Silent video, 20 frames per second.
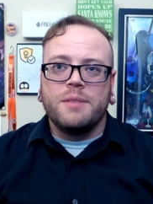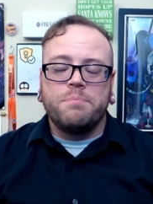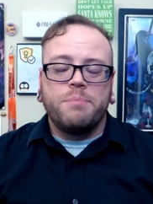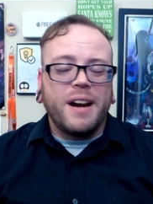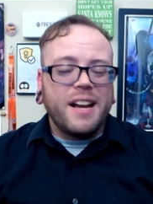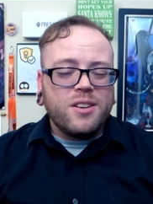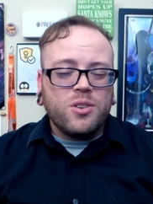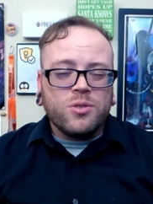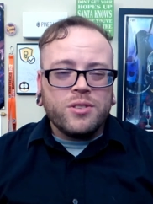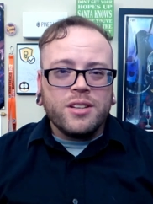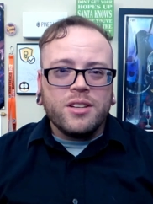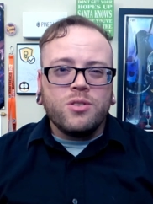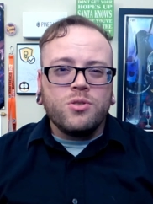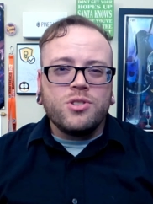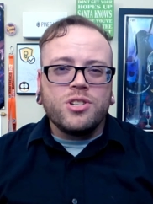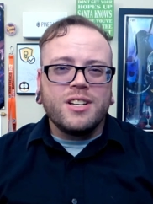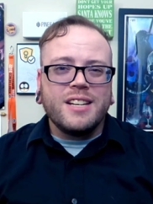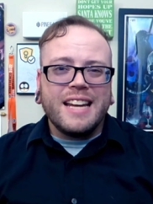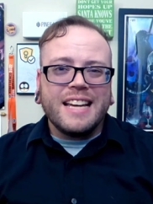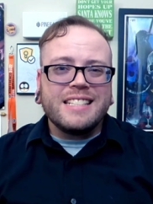but I don't think you
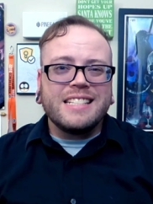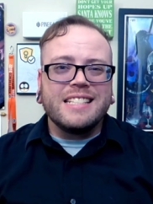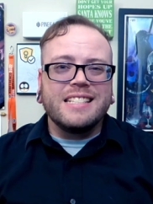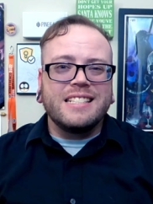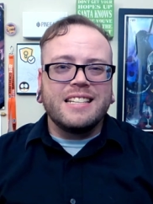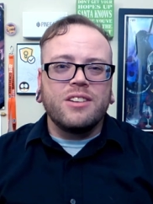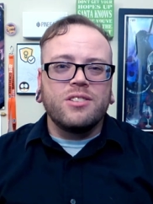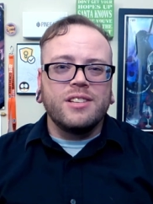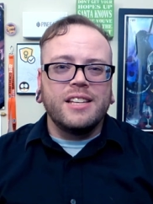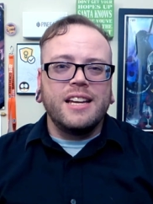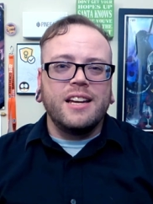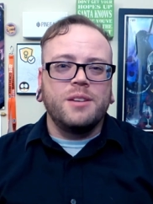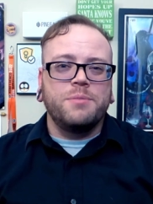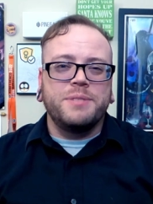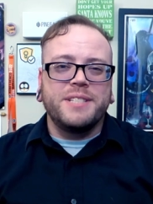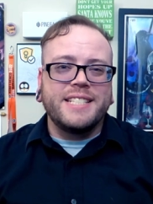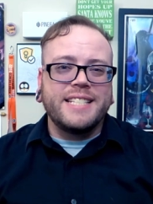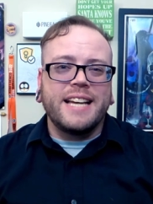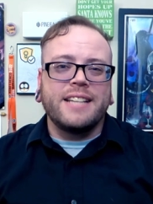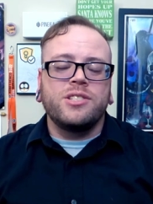should necessarily
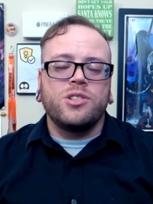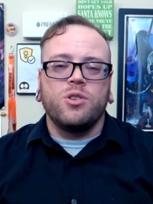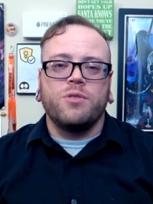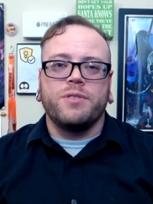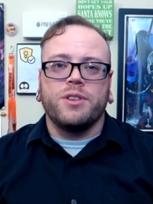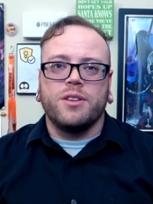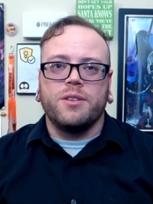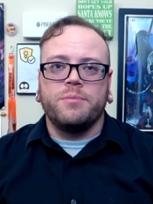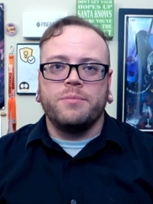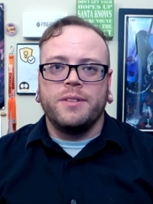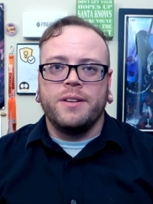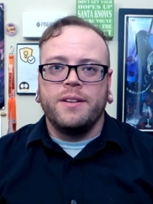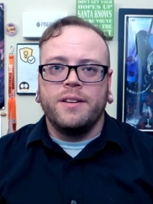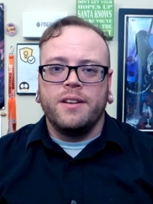obsess over them.